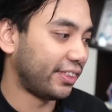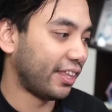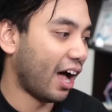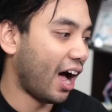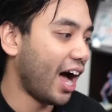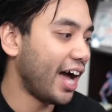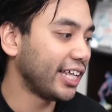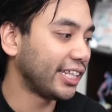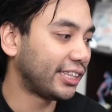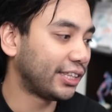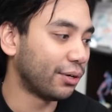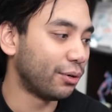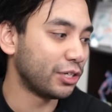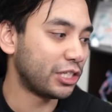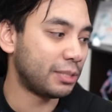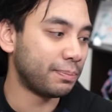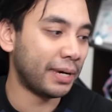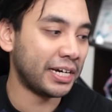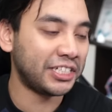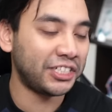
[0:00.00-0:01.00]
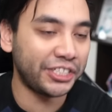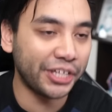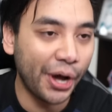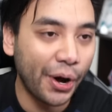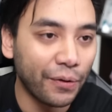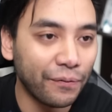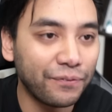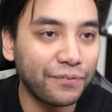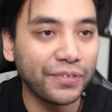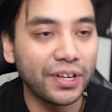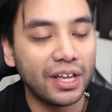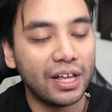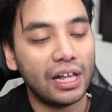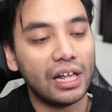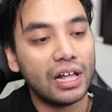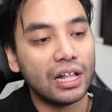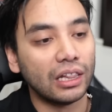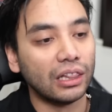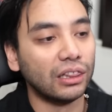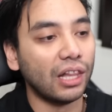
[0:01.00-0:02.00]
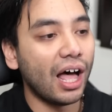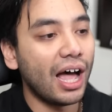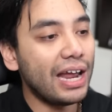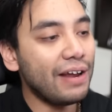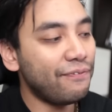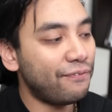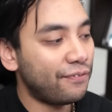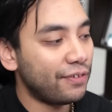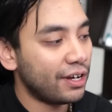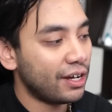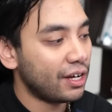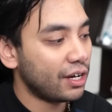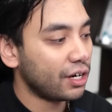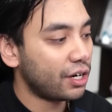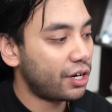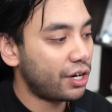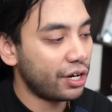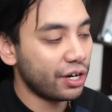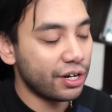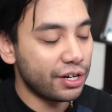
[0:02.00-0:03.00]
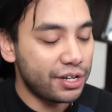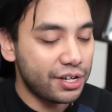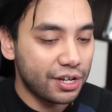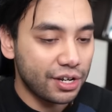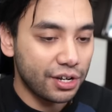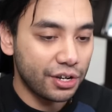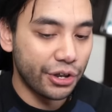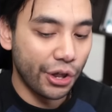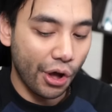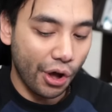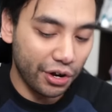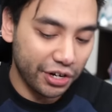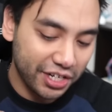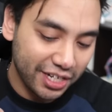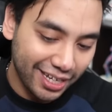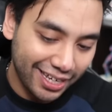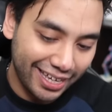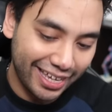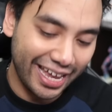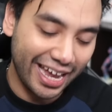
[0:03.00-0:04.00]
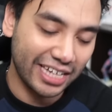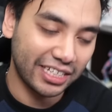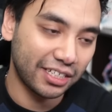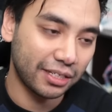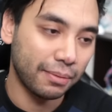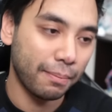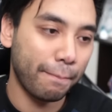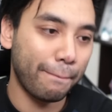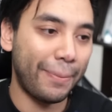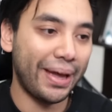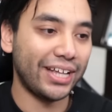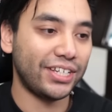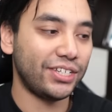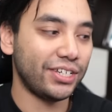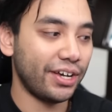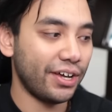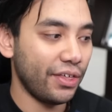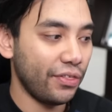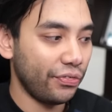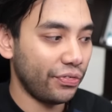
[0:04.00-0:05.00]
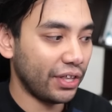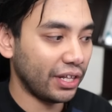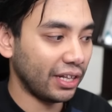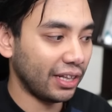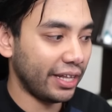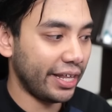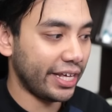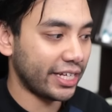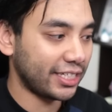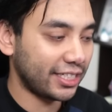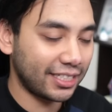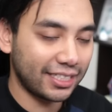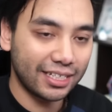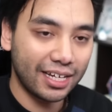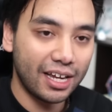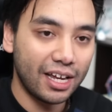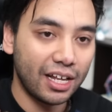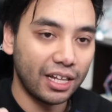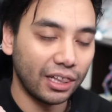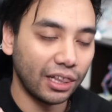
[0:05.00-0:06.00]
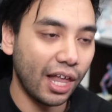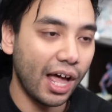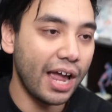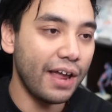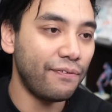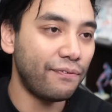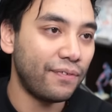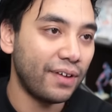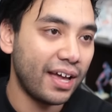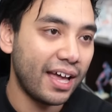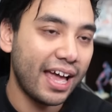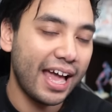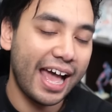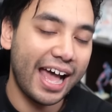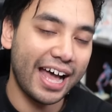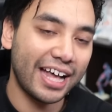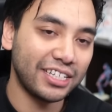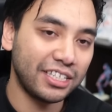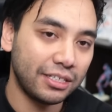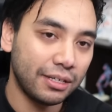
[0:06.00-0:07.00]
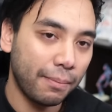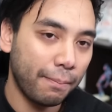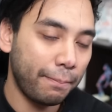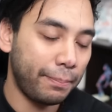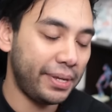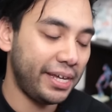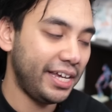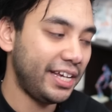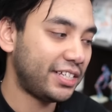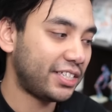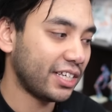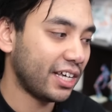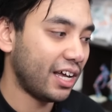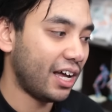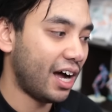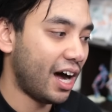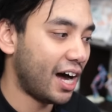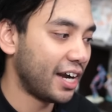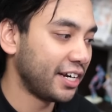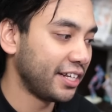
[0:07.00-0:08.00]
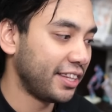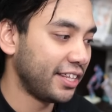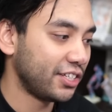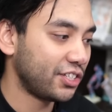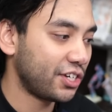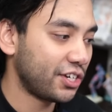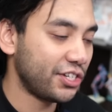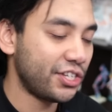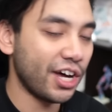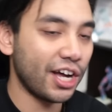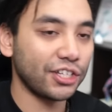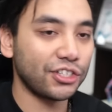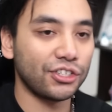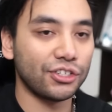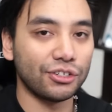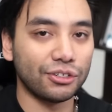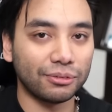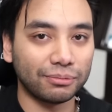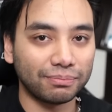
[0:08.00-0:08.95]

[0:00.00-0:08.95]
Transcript: I thought to myself, life could not get better than this. Life has peaked under this kotatsu.